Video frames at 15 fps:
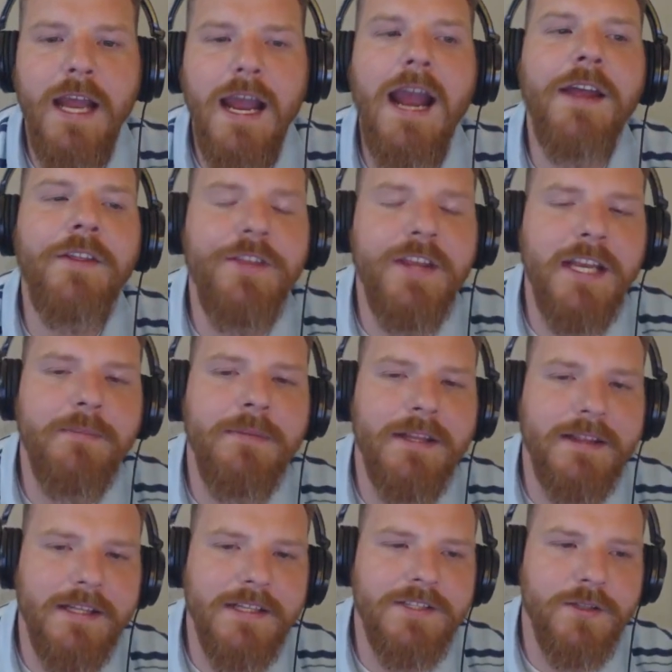And think
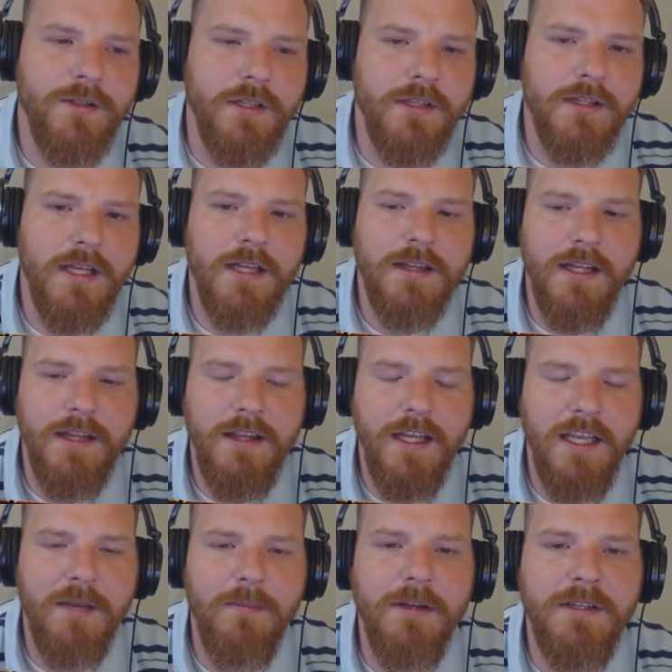about this school of thought. Then
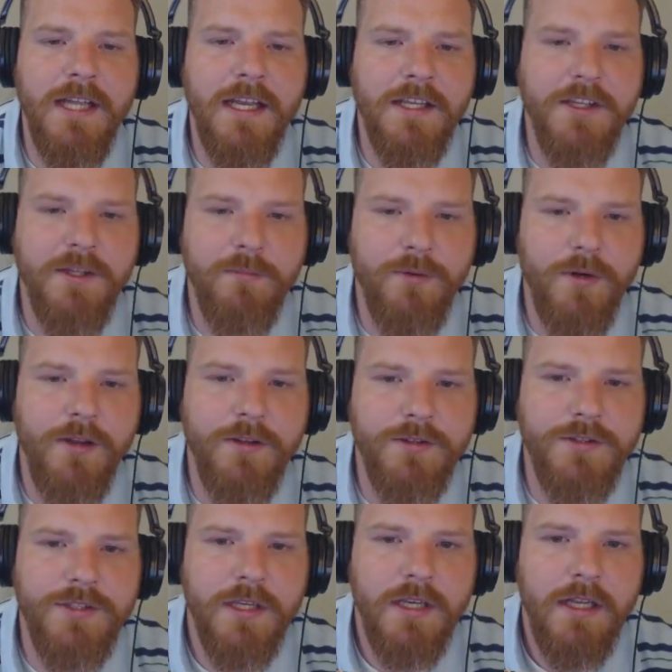think about taking the
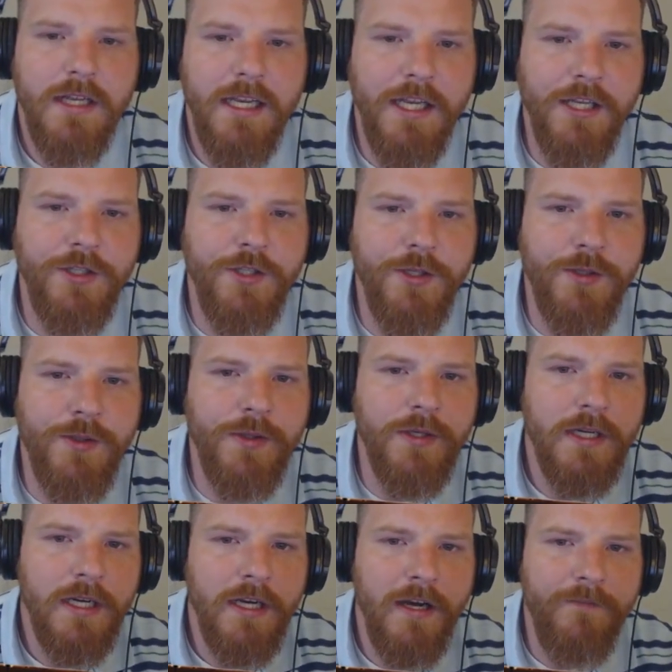brothers into
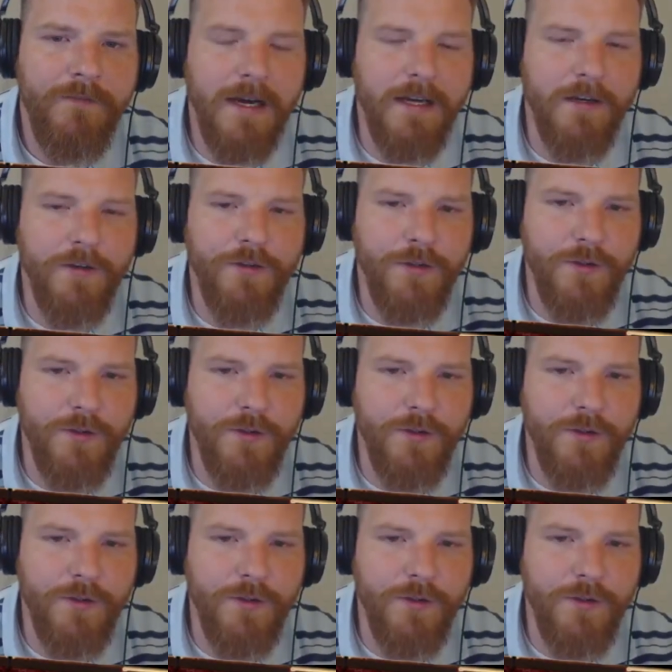a final two